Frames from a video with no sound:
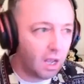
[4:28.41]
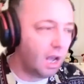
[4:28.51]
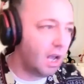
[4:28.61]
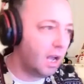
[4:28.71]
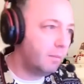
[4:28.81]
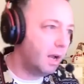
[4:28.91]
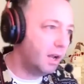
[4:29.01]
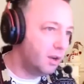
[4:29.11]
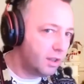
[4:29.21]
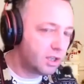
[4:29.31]

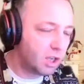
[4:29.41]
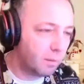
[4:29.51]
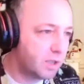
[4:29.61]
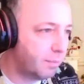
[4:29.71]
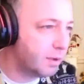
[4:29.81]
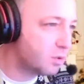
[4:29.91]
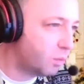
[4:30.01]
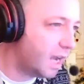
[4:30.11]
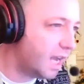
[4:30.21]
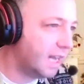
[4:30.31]
Another top tip as
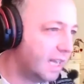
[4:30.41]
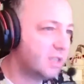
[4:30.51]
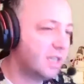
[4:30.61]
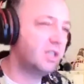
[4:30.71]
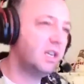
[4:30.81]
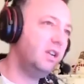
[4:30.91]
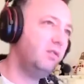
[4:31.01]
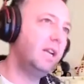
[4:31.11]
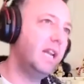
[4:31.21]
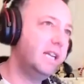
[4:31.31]
well is kind of
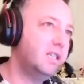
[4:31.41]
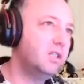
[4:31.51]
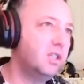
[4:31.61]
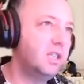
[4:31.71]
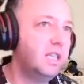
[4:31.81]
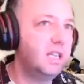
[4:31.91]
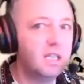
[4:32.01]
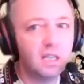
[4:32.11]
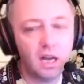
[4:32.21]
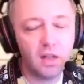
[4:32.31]
related to the